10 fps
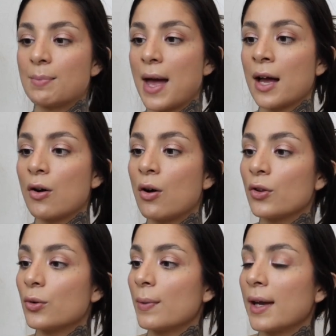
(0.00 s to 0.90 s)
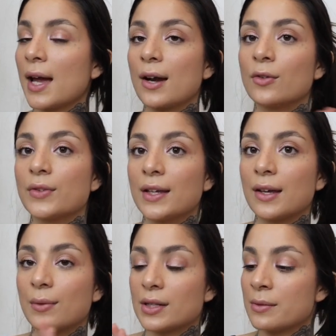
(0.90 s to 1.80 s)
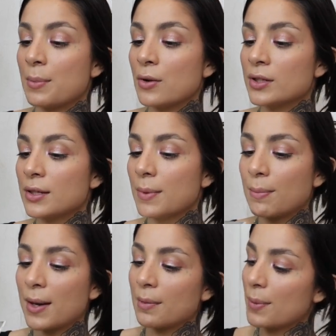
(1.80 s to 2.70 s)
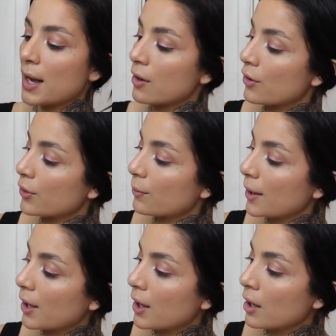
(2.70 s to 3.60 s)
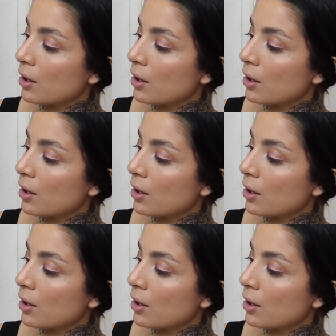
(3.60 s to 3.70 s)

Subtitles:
back all the way. I don't think it was supposed to be bent back all the way,